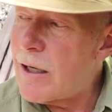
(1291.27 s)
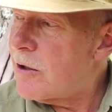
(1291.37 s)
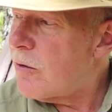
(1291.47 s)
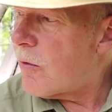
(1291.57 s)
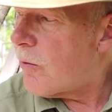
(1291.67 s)

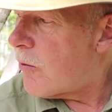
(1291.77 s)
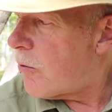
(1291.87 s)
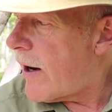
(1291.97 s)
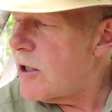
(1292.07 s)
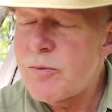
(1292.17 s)
That little
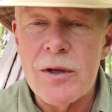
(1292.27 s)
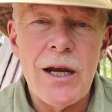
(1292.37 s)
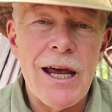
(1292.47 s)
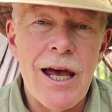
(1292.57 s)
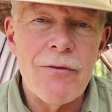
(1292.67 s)
arrangement
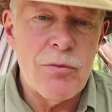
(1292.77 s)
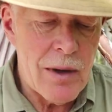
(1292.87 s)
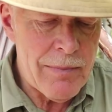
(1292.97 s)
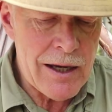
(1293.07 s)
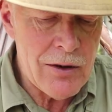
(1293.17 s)
that I have with
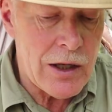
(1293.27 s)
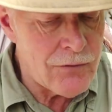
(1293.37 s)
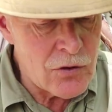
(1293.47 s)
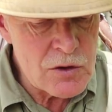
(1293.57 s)
my pan that I've